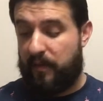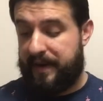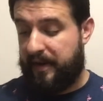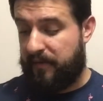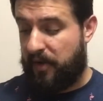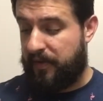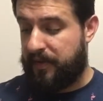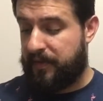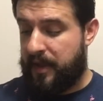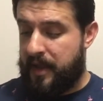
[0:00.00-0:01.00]
one out of all
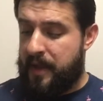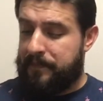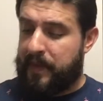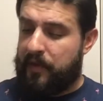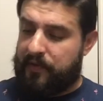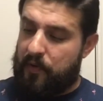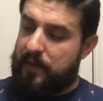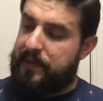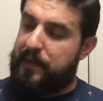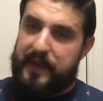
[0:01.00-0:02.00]
these. So
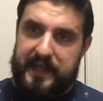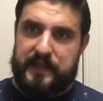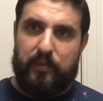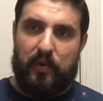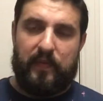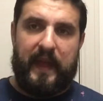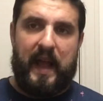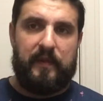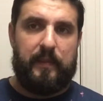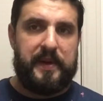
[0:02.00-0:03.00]
with the Think Sport, they
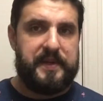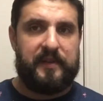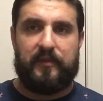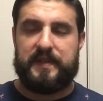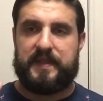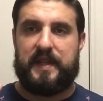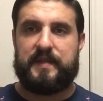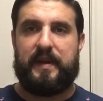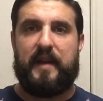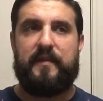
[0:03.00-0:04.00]
have a bunch of different scents,
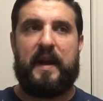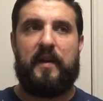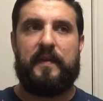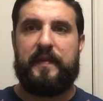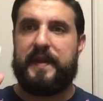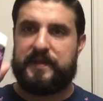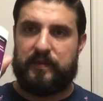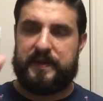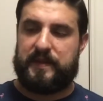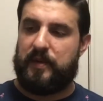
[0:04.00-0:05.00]
but I found that this
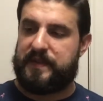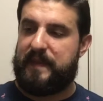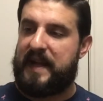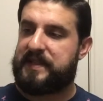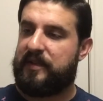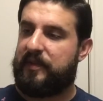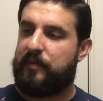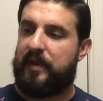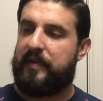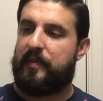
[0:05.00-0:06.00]
was the most masculine
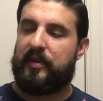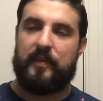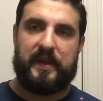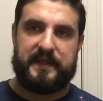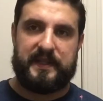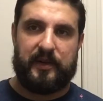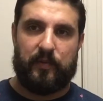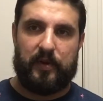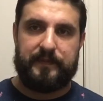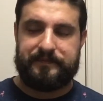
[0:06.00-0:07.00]
one, the bergamot
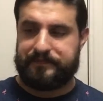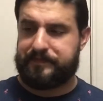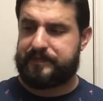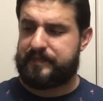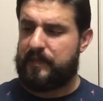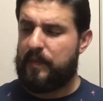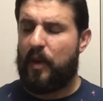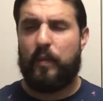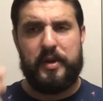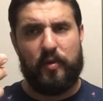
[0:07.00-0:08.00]
cedarwood.
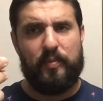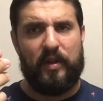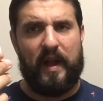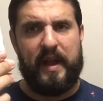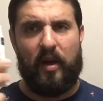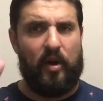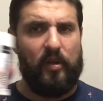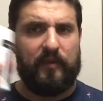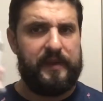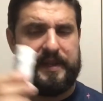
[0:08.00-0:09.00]
When you apply
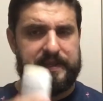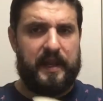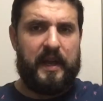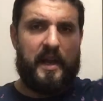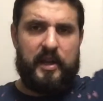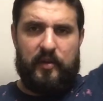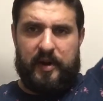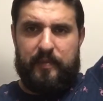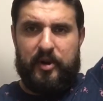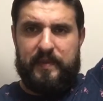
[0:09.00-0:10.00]
all of these, you
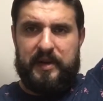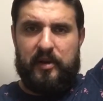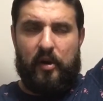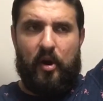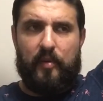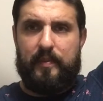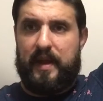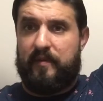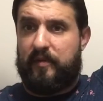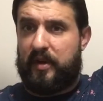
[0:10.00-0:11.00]
want to put them under your
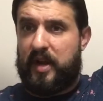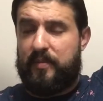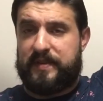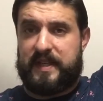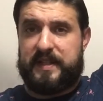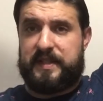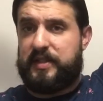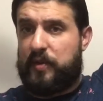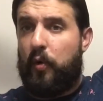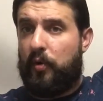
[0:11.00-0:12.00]
armpit for a couple seconds and
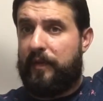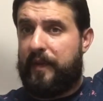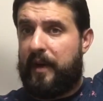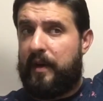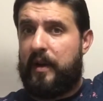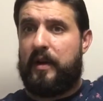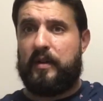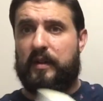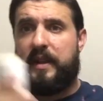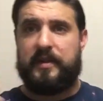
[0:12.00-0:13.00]
just hold it there.
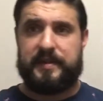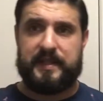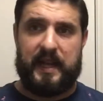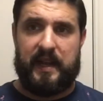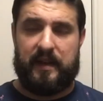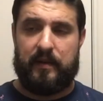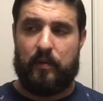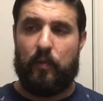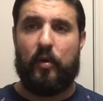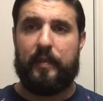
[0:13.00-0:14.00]
Let your skin
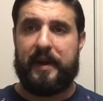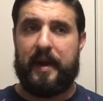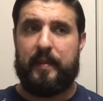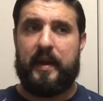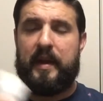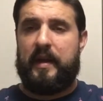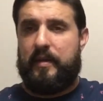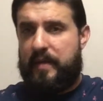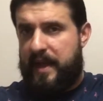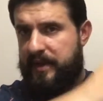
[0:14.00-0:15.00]
warm it up.
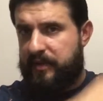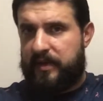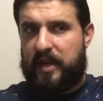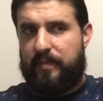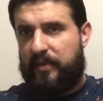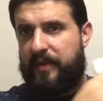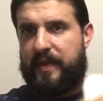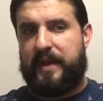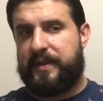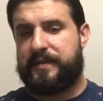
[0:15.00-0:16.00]
Then do a couple of
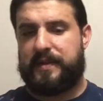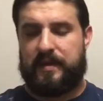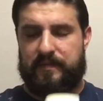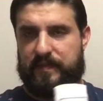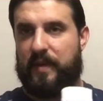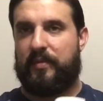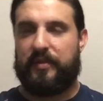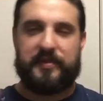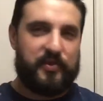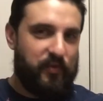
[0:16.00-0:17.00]
things, a couple
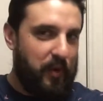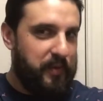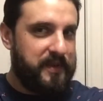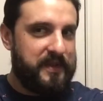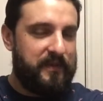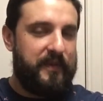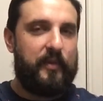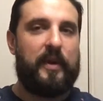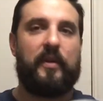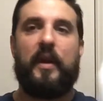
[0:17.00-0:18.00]
of strokes, if you
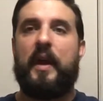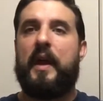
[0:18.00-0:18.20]
will.